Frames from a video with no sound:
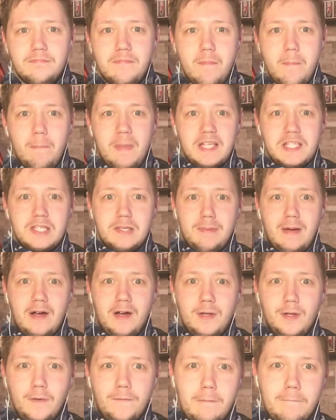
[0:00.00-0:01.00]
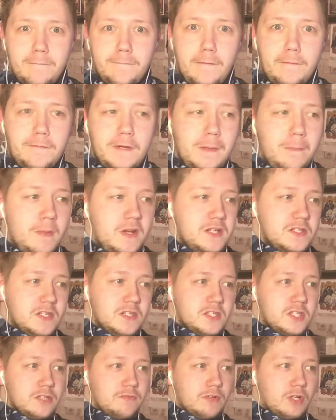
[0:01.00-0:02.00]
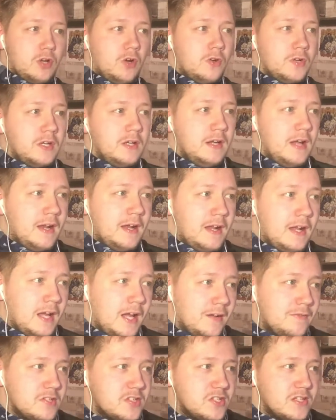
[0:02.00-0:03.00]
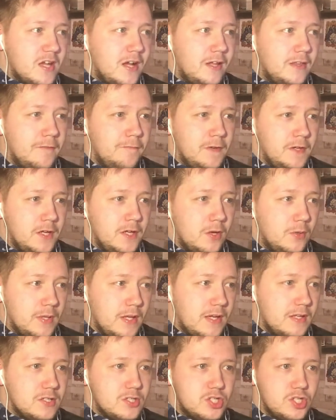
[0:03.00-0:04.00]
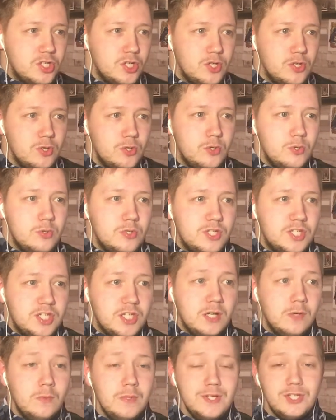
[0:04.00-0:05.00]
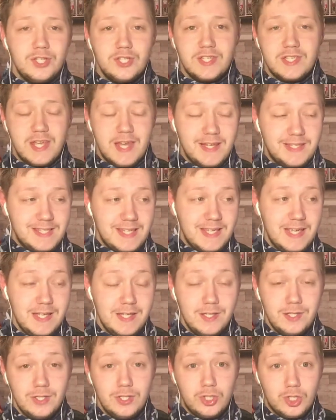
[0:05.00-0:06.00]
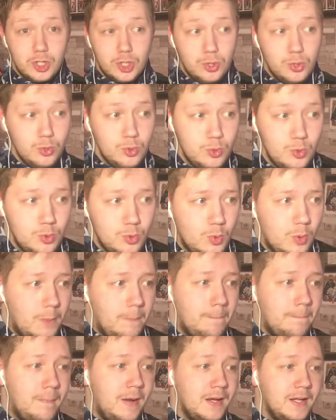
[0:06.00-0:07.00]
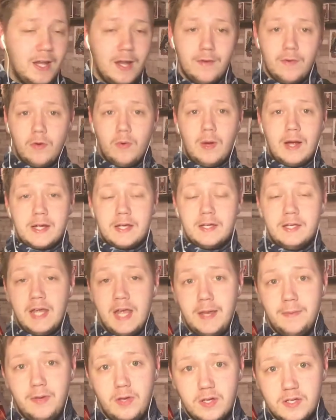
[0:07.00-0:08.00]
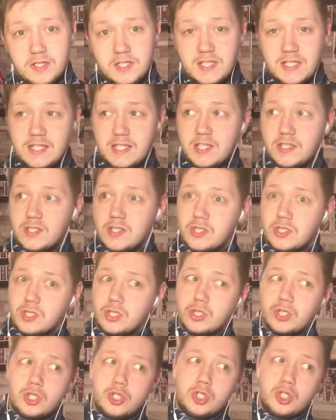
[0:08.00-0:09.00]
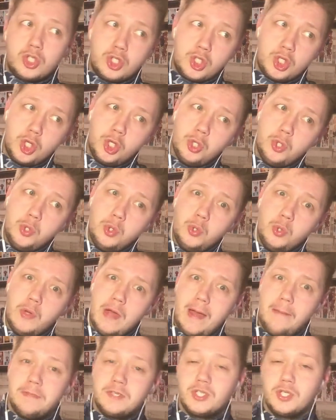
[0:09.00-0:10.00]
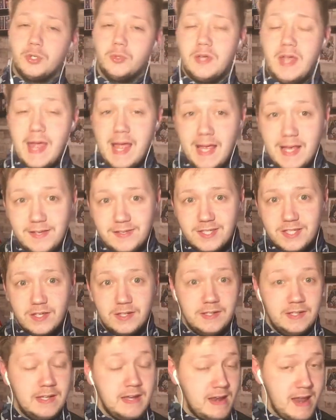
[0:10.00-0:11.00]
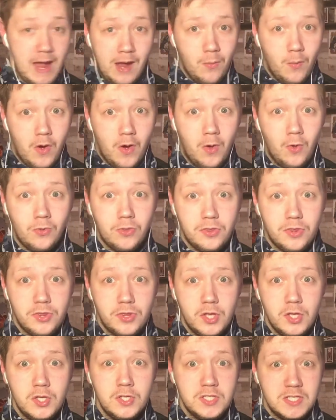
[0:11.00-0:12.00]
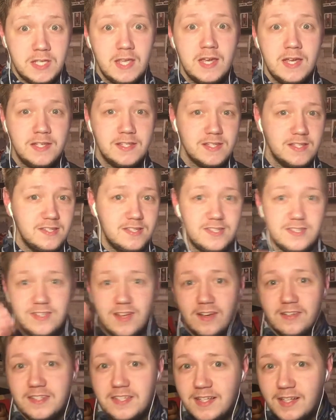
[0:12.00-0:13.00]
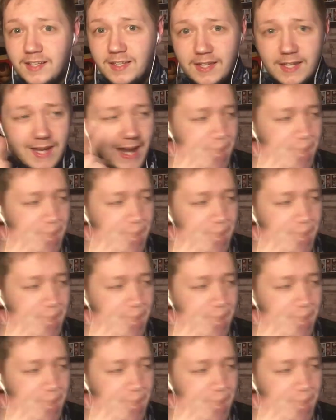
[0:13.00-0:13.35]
messed about enough. I'm 15 minutes into the recording and I haven't started the video yet. So shall we just get into My Hero Academia Season 2, Episode 8, now on Thursdays, starting